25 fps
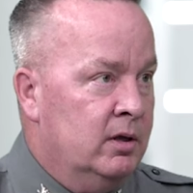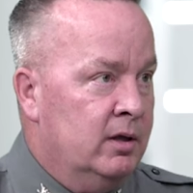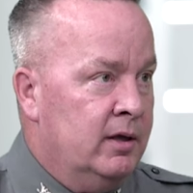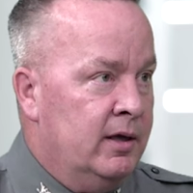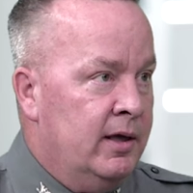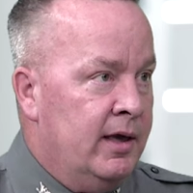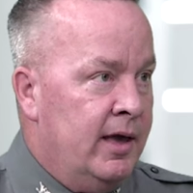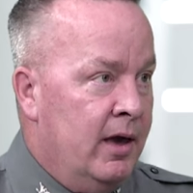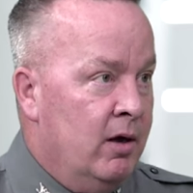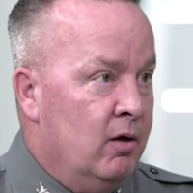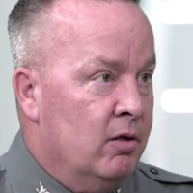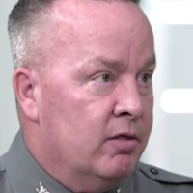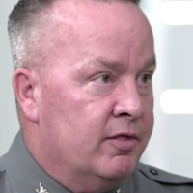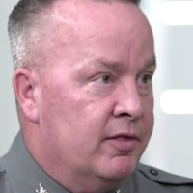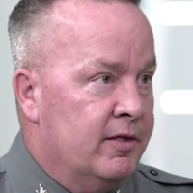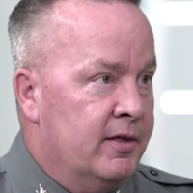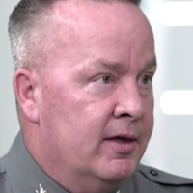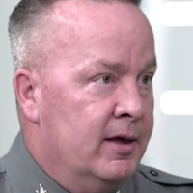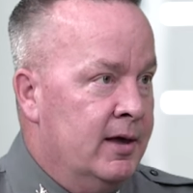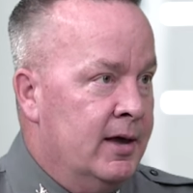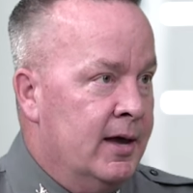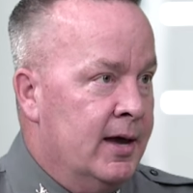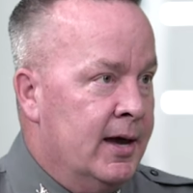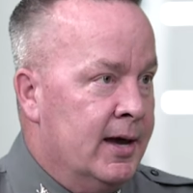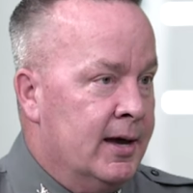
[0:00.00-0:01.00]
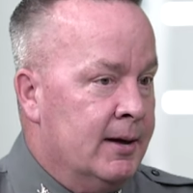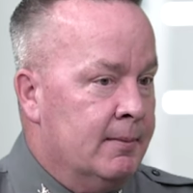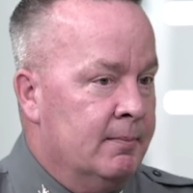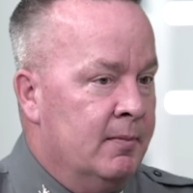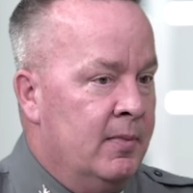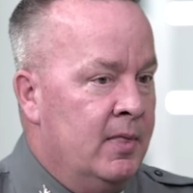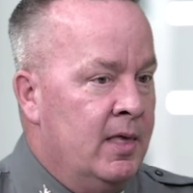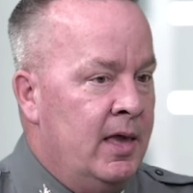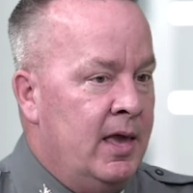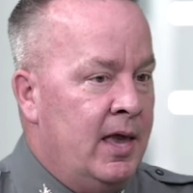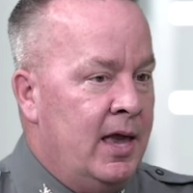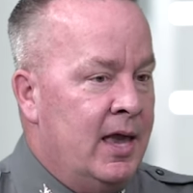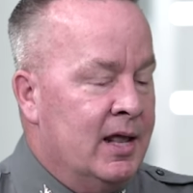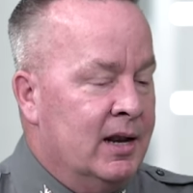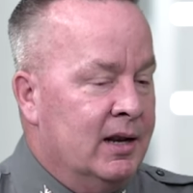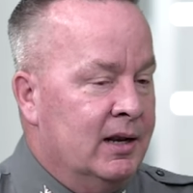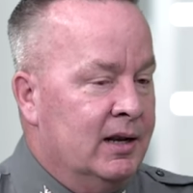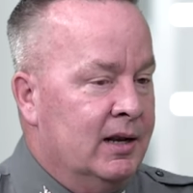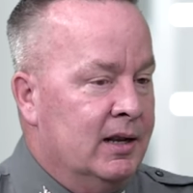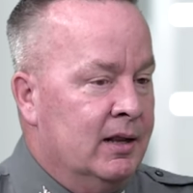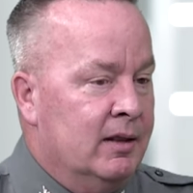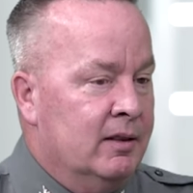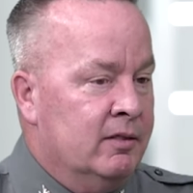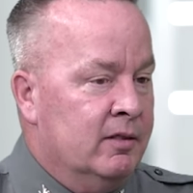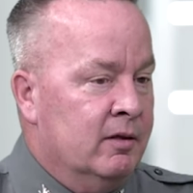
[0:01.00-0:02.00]
health. And
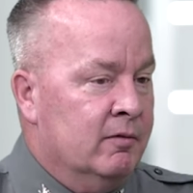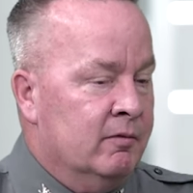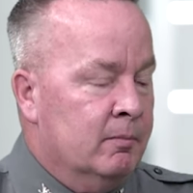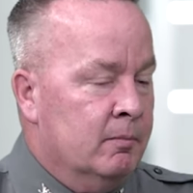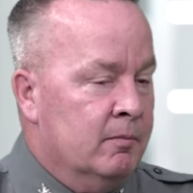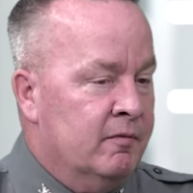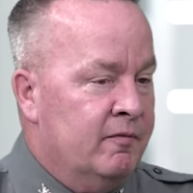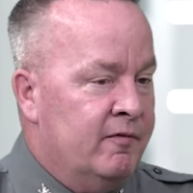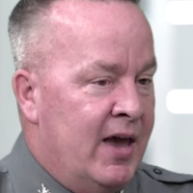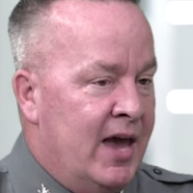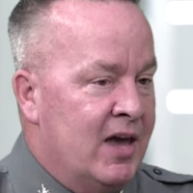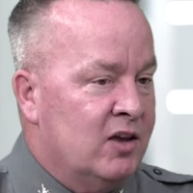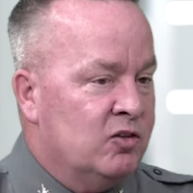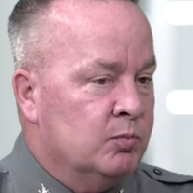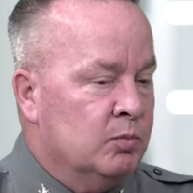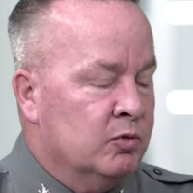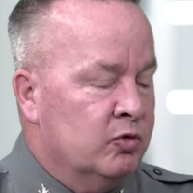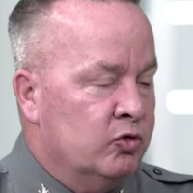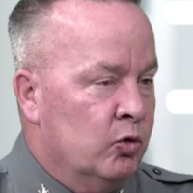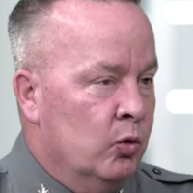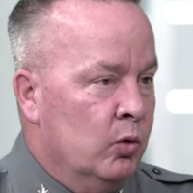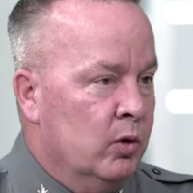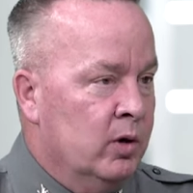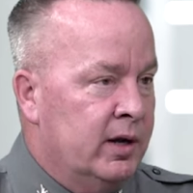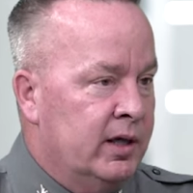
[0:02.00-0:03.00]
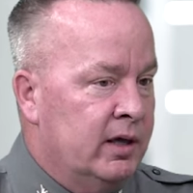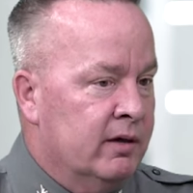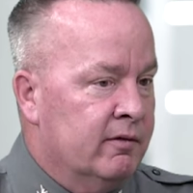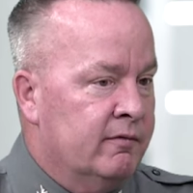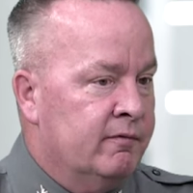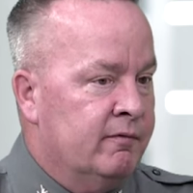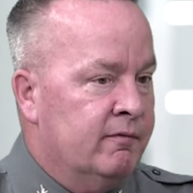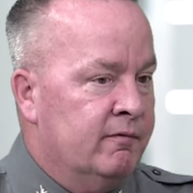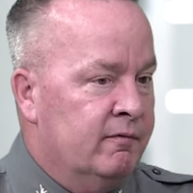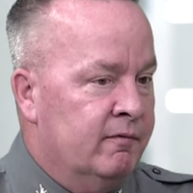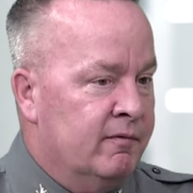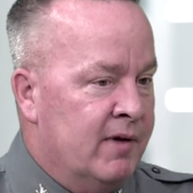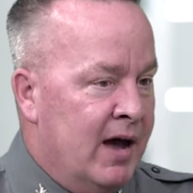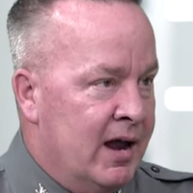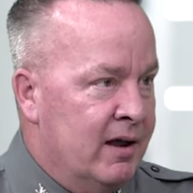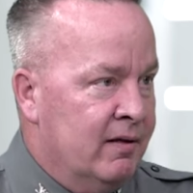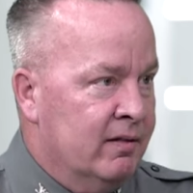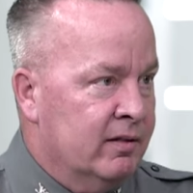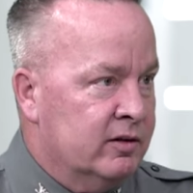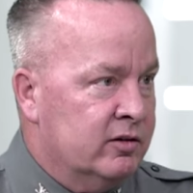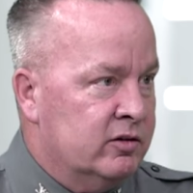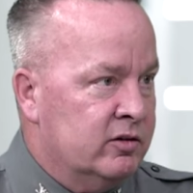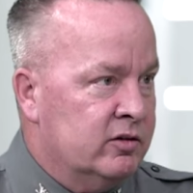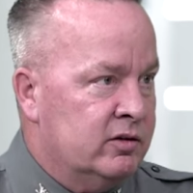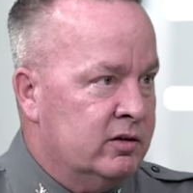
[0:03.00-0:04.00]
the vast majority of
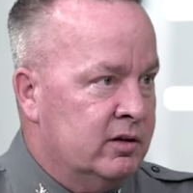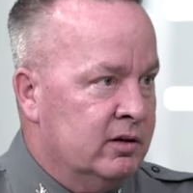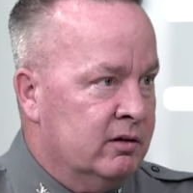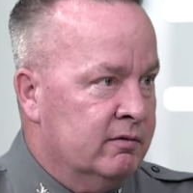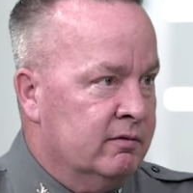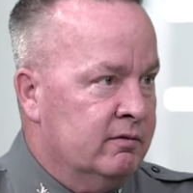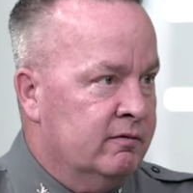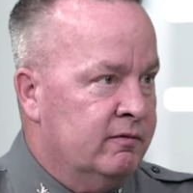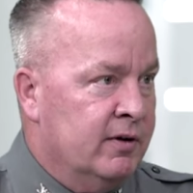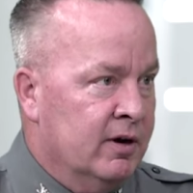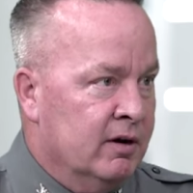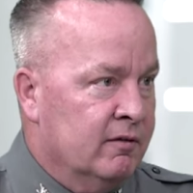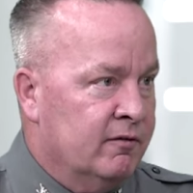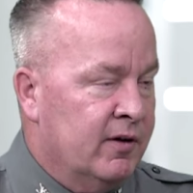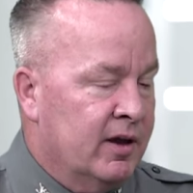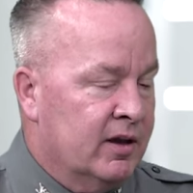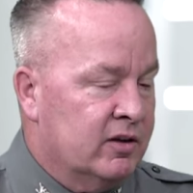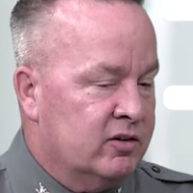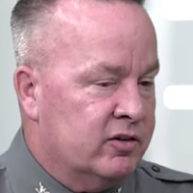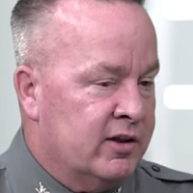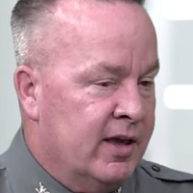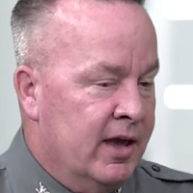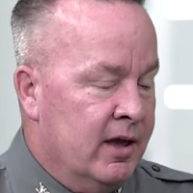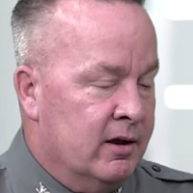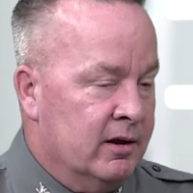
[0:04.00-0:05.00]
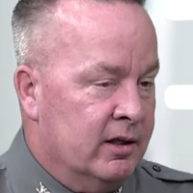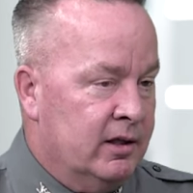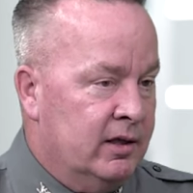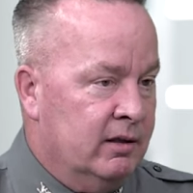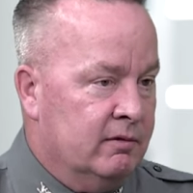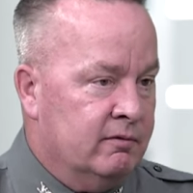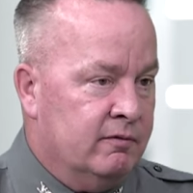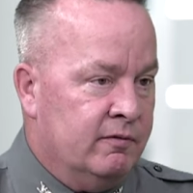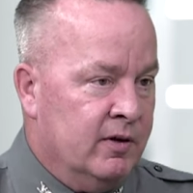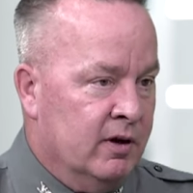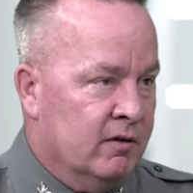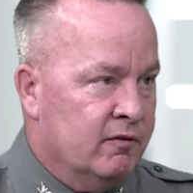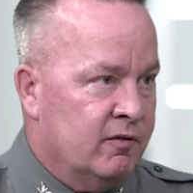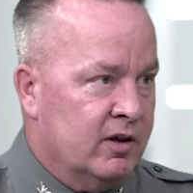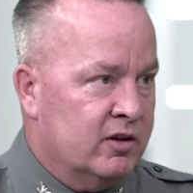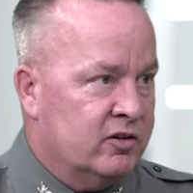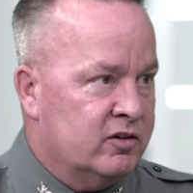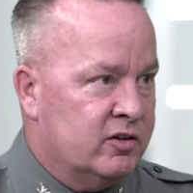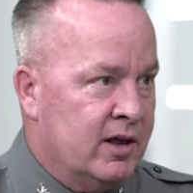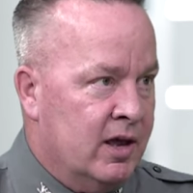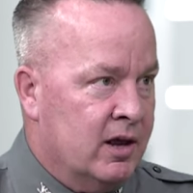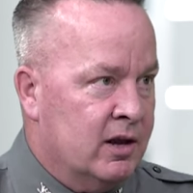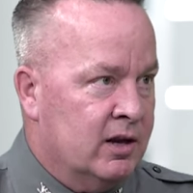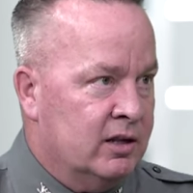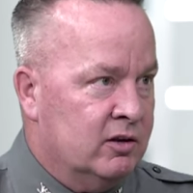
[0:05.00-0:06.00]
violence in Fairfax County, and Fairfax
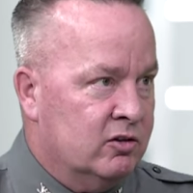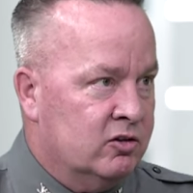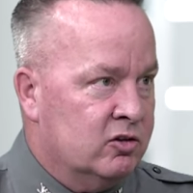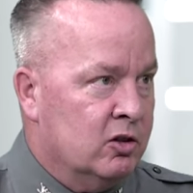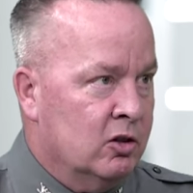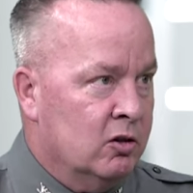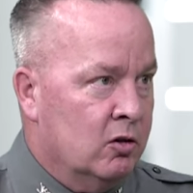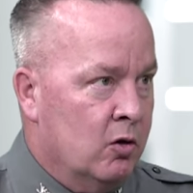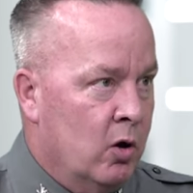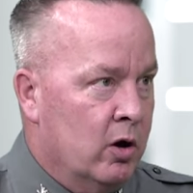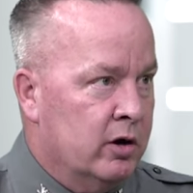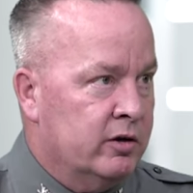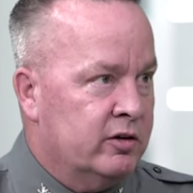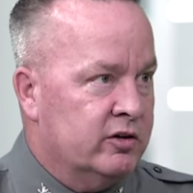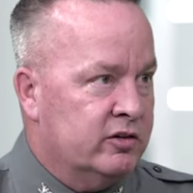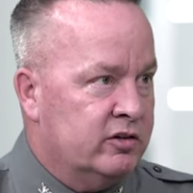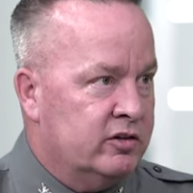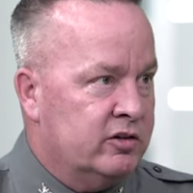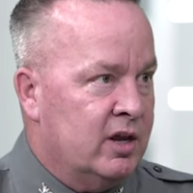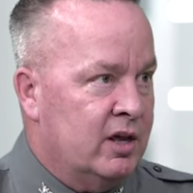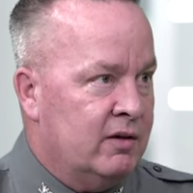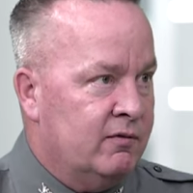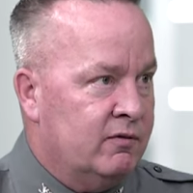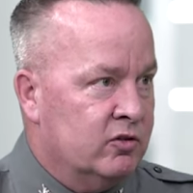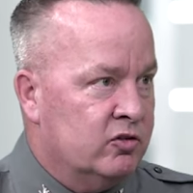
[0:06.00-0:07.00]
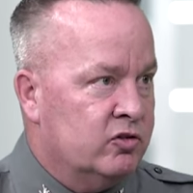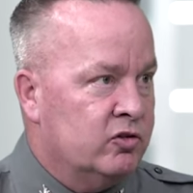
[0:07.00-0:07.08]
County is the largest, safest